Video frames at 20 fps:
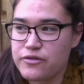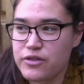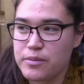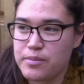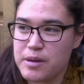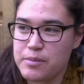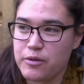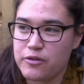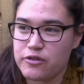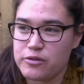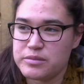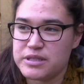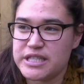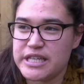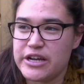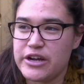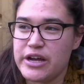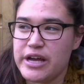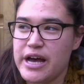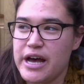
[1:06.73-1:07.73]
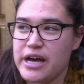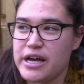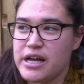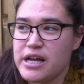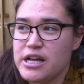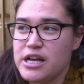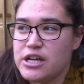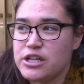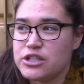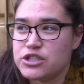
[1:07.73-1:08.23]
the people from Syria
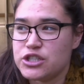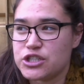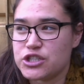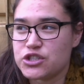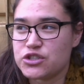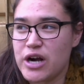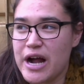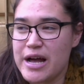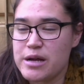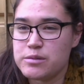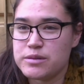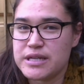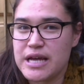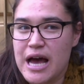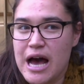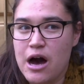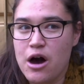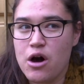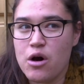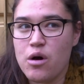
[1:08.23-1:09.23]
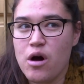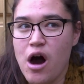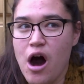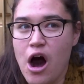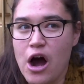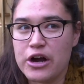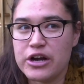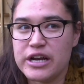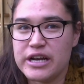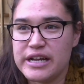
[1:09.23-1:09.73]
described how
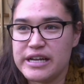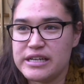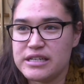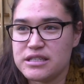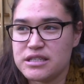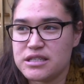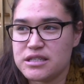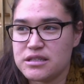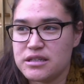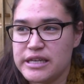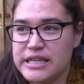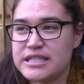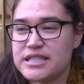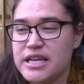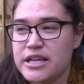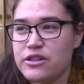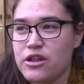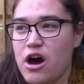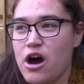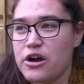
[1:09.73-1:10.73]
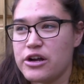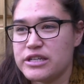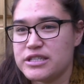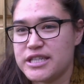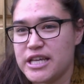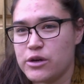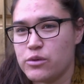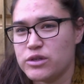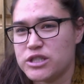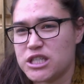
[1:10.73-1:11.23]
hard it is. He said the hardest
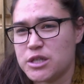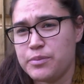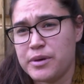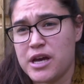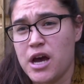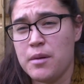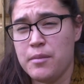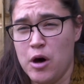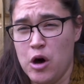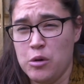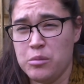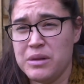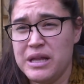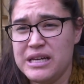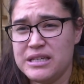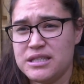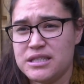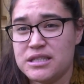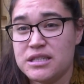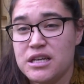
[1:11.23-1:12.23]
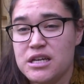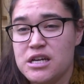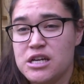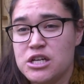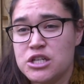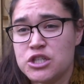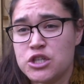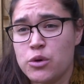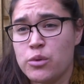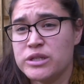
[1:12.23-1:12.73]
thing was to become homeless.
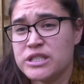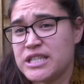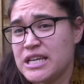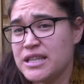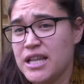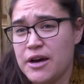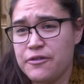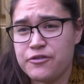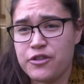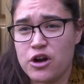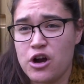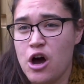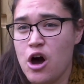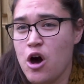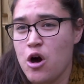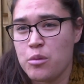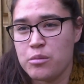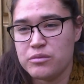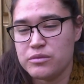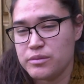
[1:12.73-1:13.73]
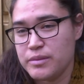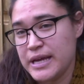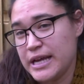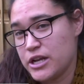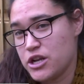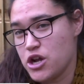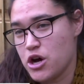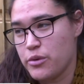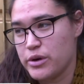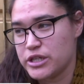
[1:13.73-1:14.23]
So, once they left their home, he
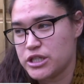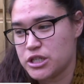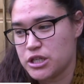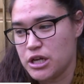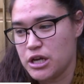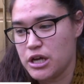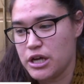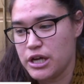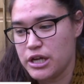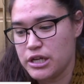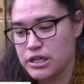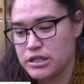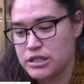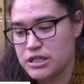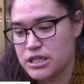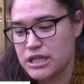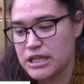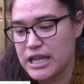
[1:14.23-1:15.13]
had nowhere to, to